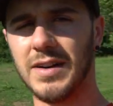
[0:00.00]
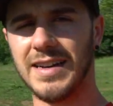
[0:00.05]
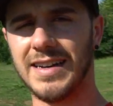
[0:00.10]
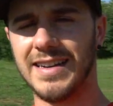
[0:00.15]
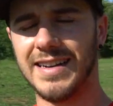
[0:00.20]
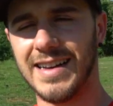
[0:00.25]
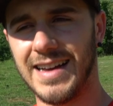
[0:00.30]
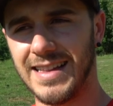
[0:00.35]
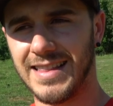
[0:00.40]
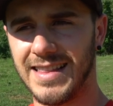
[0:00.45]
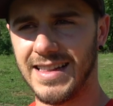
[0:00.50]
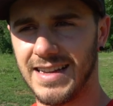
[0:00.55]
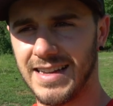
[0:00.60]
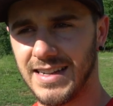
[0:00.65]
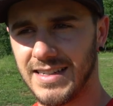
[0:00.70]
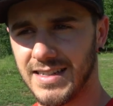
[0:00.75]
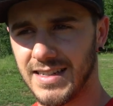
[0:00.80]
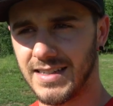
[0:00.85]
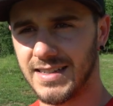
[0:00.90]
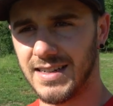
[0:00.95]
I think
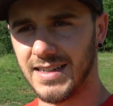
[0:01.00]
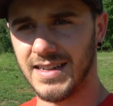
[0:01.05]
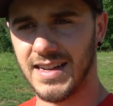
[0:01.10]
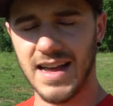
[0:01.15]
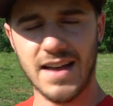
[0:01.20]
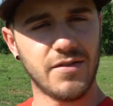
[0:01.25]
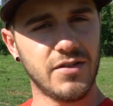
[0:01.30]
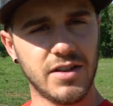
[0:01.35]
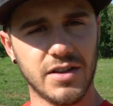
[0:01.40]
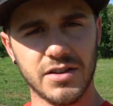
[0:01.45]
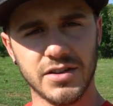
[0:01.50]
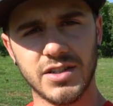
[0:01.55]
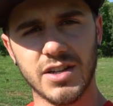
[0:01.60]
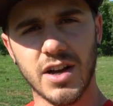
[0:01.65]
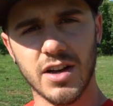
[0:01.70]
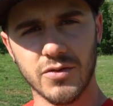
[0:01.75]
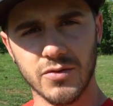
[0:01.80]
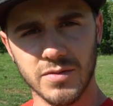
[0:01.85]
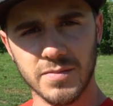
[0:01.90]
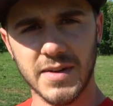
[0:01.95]
I just need to have a little
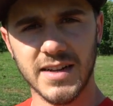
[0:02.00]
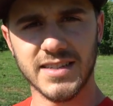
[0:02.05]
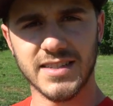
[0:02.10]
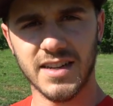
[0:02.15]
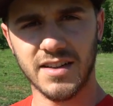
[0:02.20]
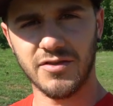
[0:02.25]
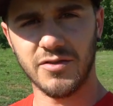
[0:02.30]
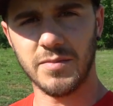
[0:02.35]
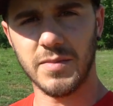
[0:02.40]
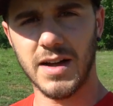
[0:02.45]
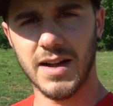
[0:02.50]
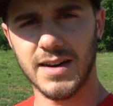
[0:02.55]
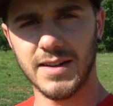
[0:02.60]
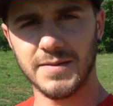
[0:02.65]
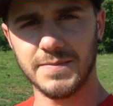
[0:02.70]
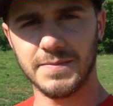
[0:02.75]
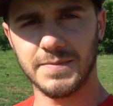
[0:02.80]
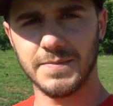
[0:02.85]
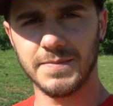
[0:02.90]
talk with myself about it.